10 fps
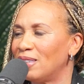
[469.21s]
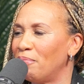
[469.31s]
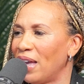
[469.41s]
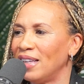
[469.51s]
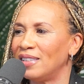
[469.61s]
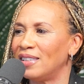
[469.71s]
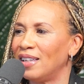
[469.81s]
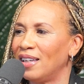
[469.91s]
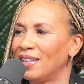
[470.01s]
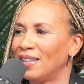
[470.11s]
it's
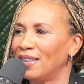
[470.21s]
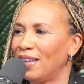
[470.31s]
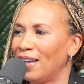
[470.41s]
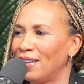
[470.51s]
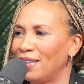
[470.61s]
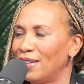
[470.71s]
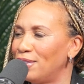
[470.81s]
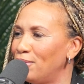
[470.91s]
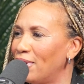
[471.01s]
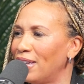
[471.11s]
amazing
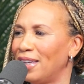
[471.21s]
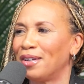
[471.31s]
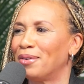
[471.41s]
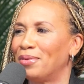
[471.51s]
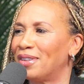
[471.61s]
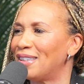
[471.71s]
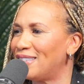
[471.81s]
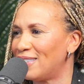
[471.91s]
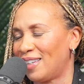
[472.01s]
that you are here with us